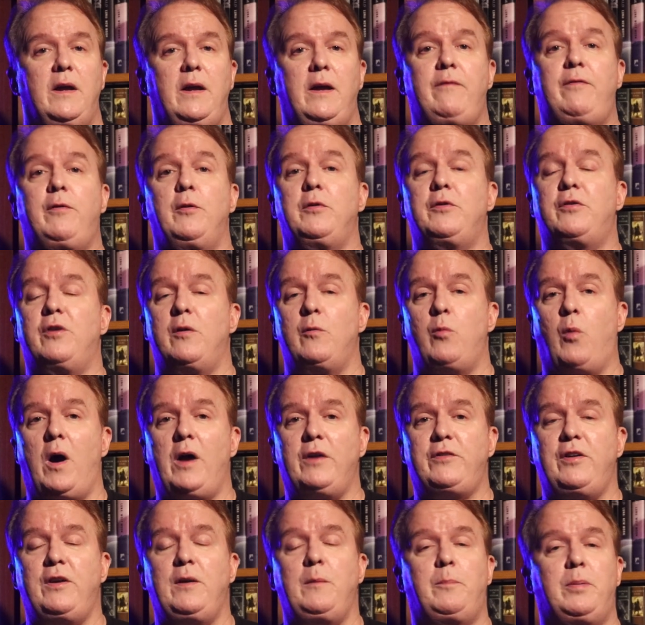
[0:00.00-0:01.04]
if you enjoyed
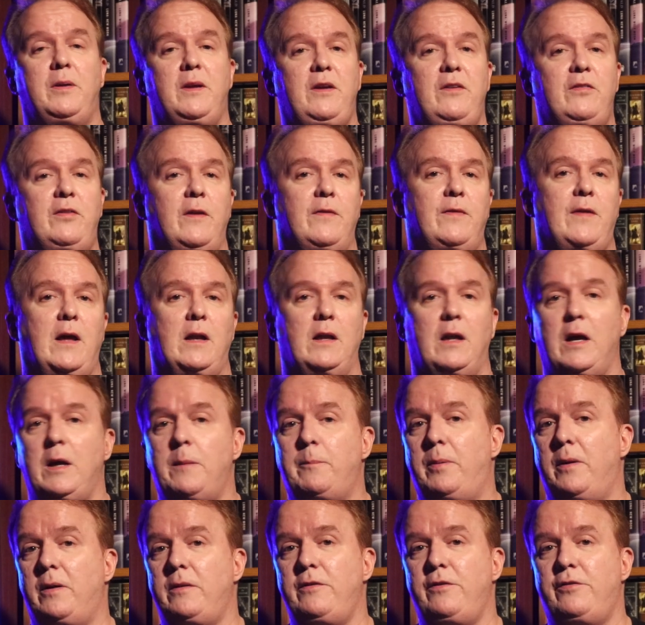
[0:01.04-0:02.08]
watching, please hit that
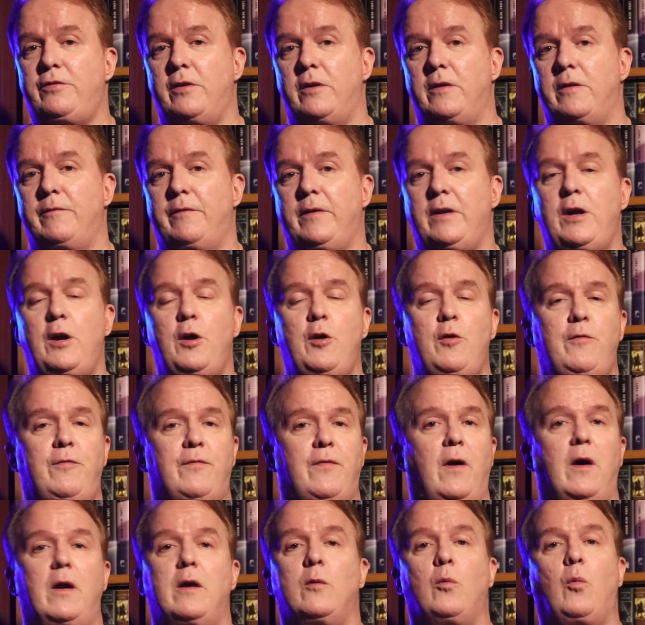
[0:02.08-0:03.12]
like button, share the video
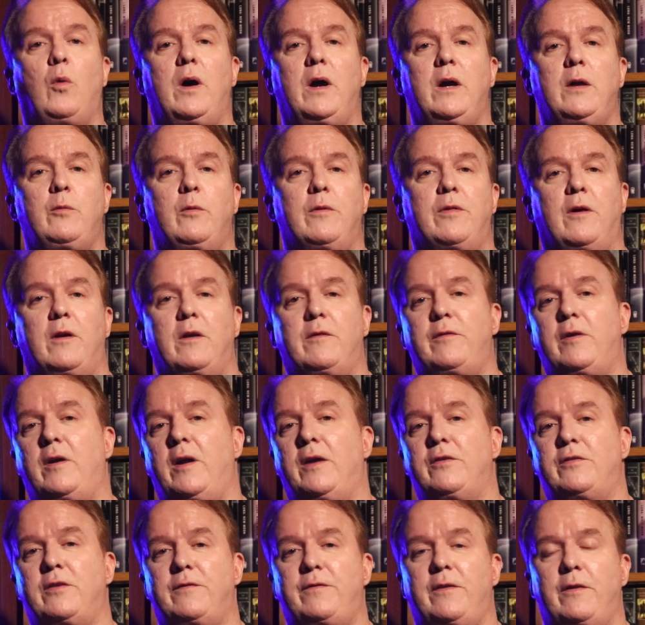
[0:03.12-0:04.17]
far and wide with all of your
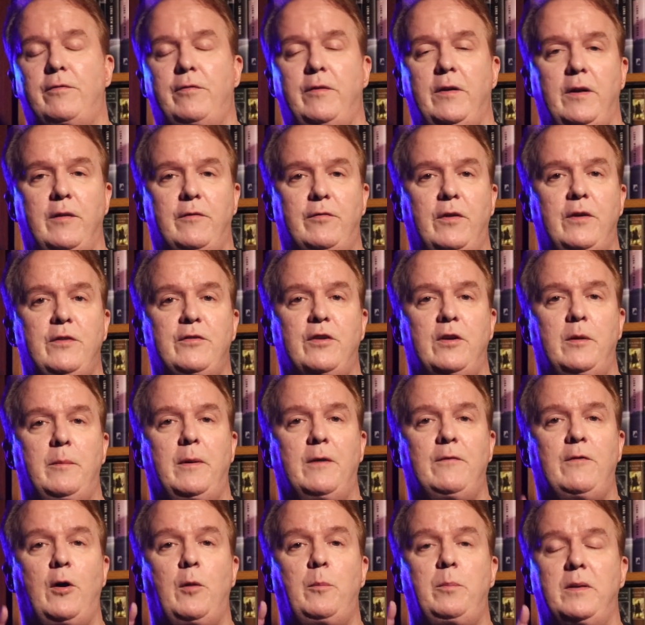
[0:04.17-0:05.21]
S F F reading friends, and
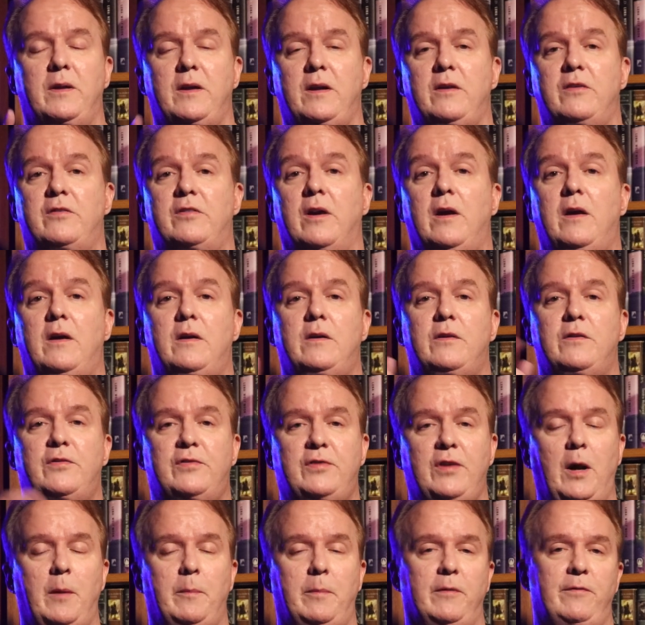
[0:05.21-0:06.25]
above all, please
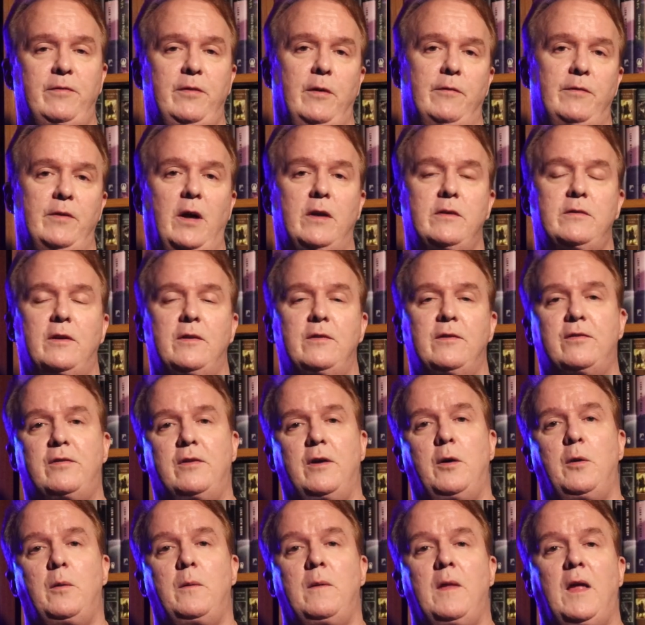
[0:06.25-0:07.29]
sub if you have not done
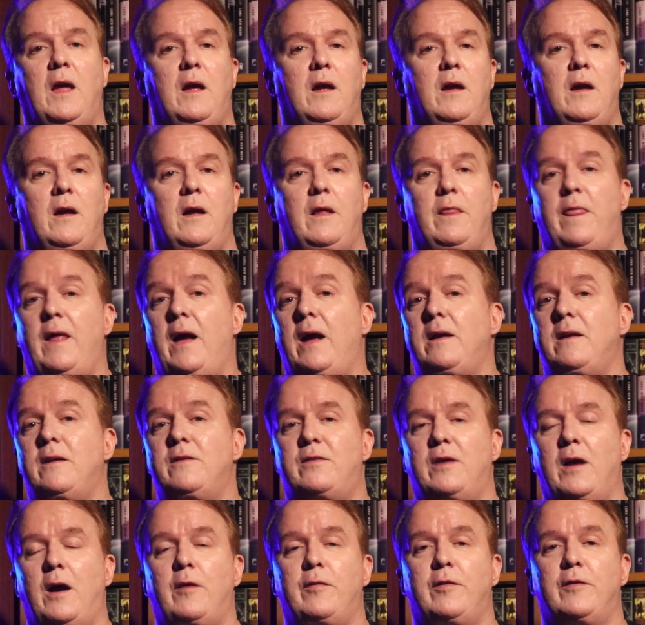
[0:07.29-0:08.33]
so. That
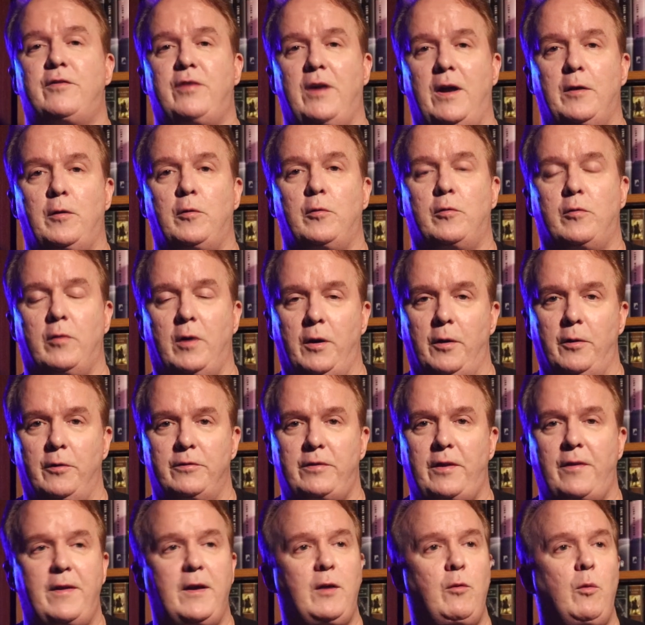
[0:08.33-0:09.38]
is how the channel
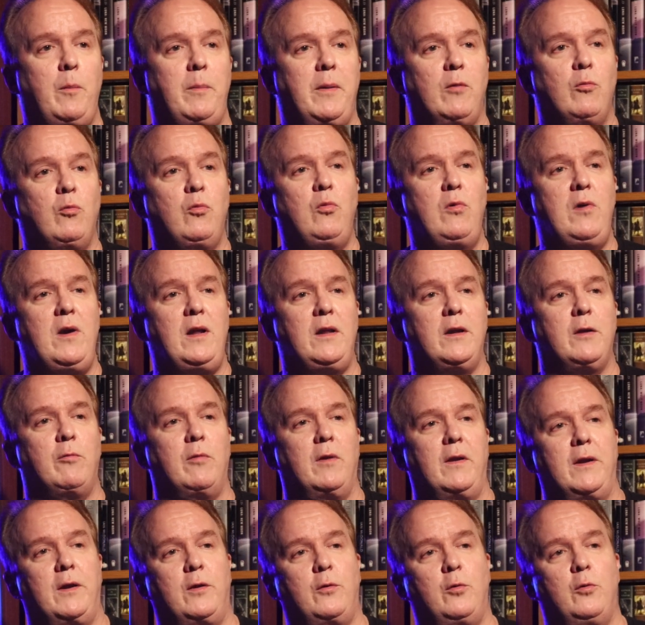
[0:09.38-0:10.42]
grows. I think it would be really,
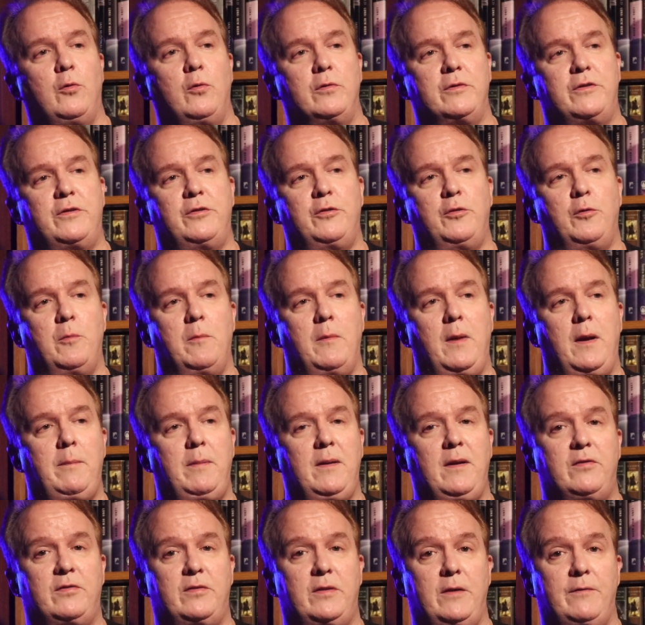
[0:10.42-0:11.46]
really cool to
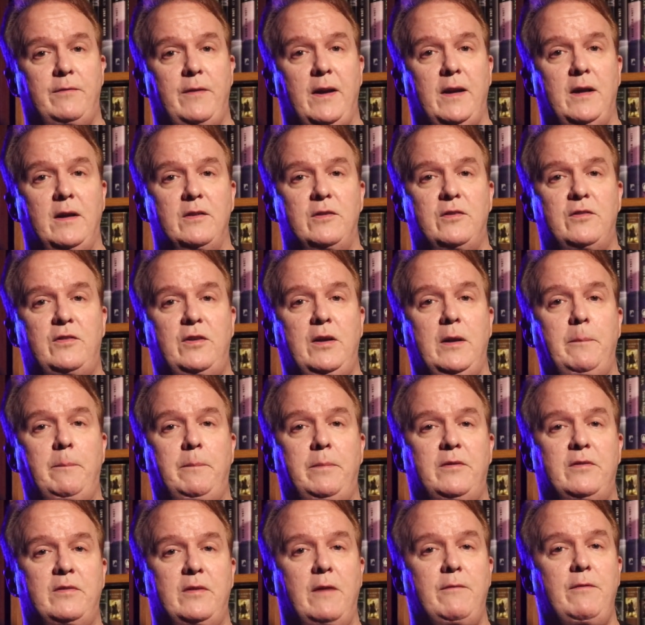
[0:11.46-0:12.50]
maybe see if I could
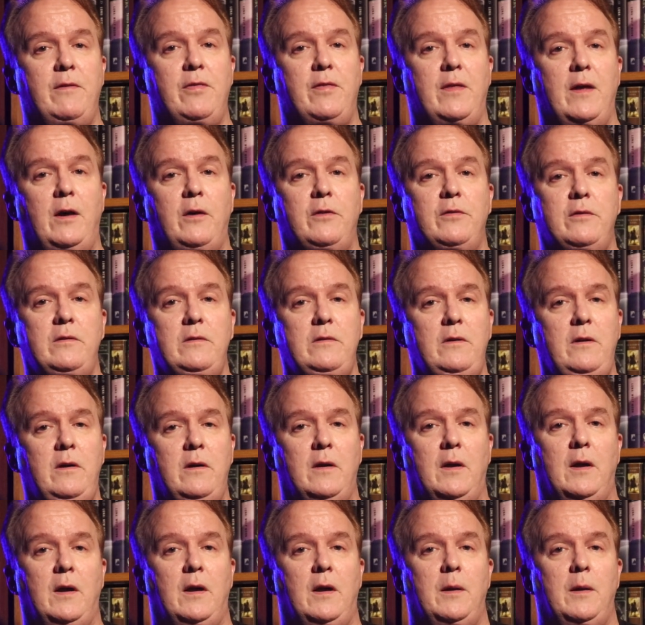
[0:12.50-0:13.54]
tip seven thousand
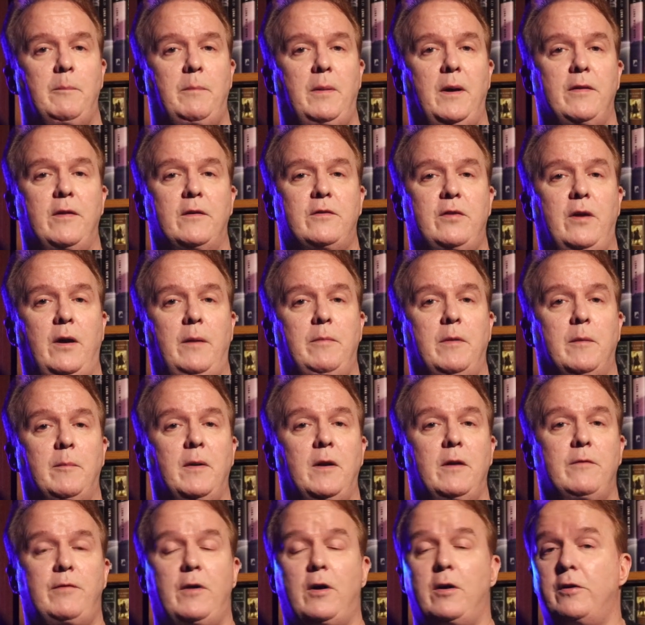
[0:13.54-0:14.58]
by the time the
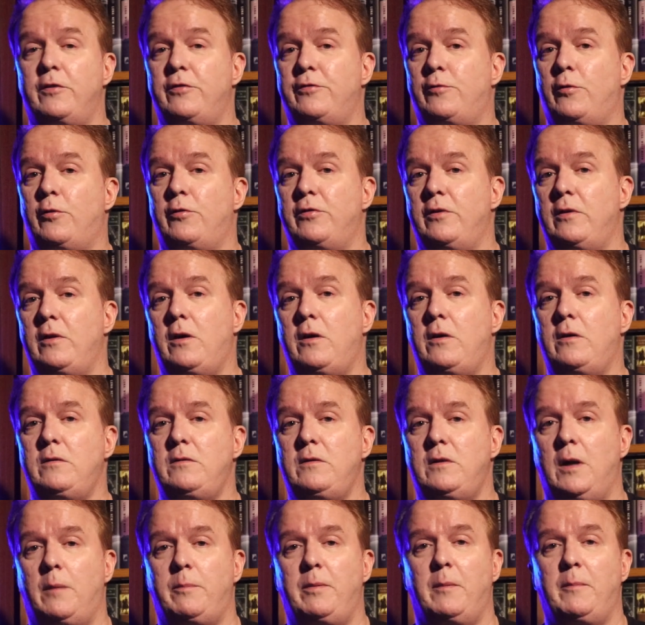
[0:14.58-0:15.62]
middle of August rolls
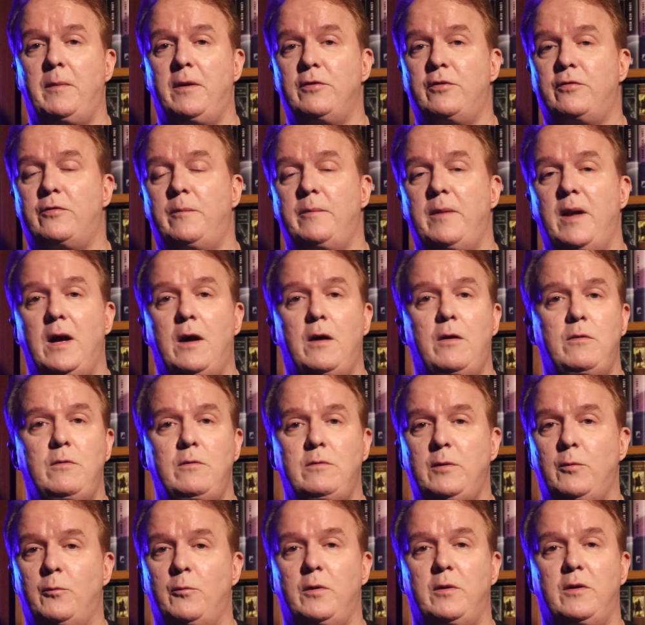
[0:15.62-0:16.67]
along, a couple of months from
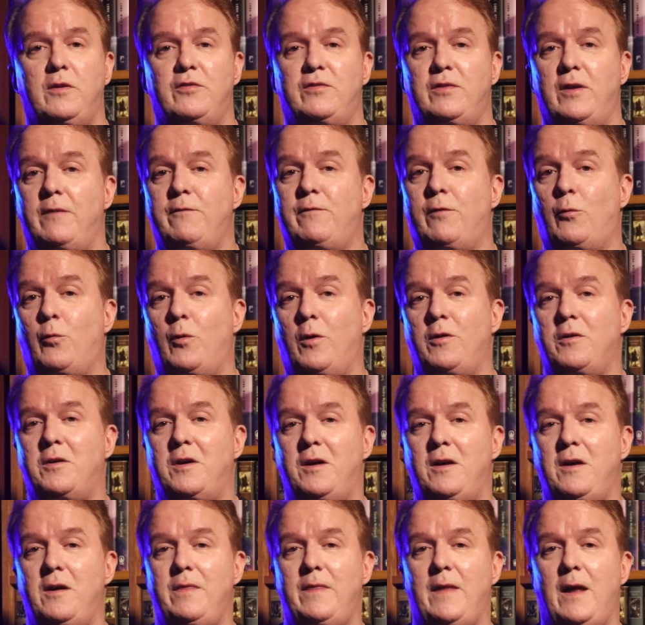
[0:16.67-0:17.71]
now, when it's time for
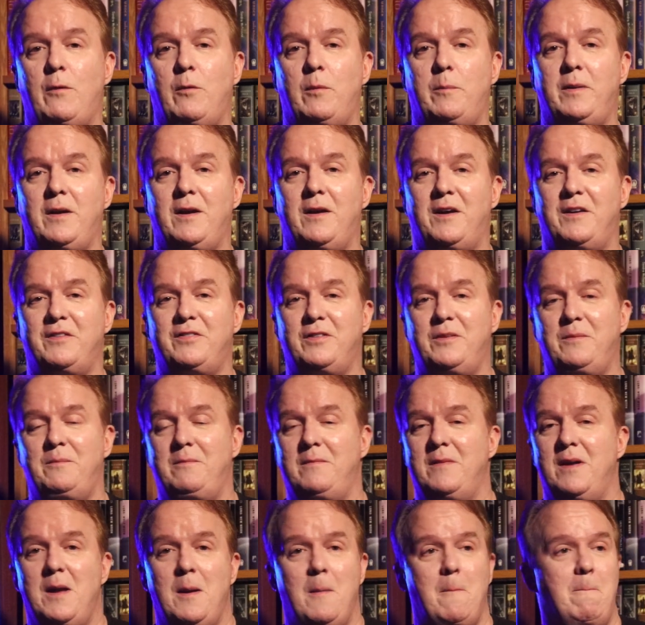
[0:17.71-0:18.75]
Worldcon. That would be awesome.
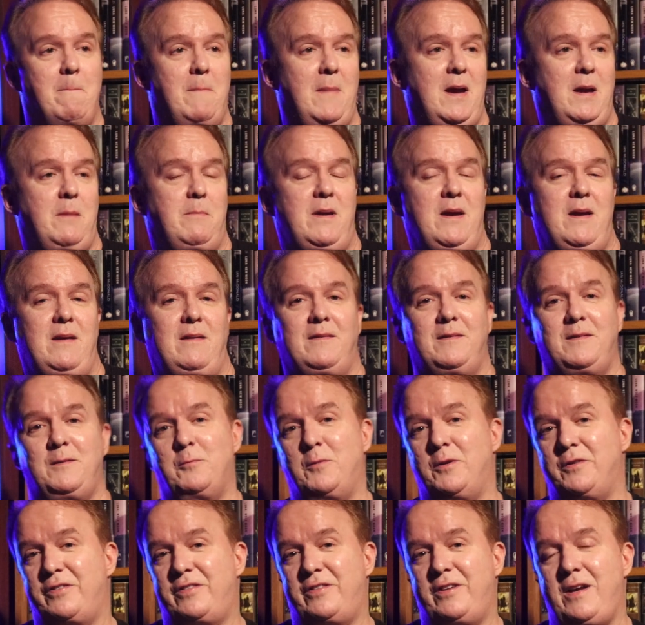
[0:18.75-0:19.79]
Maybe.
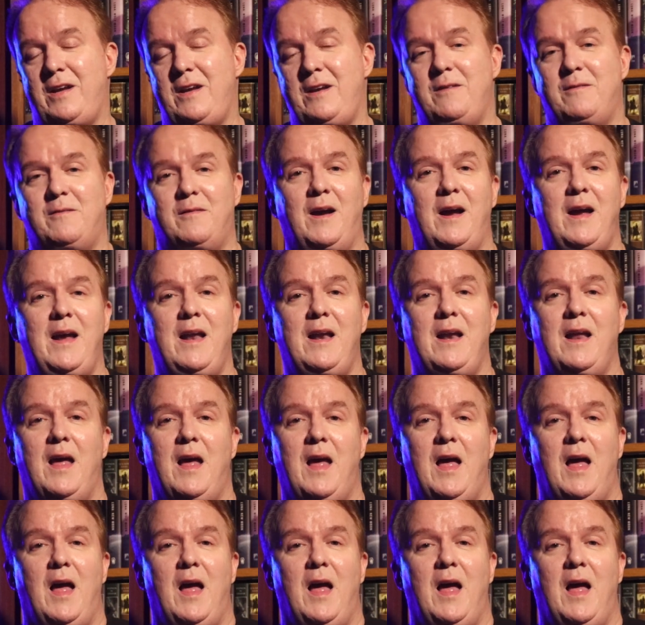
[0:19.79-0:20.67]
We'll see, right?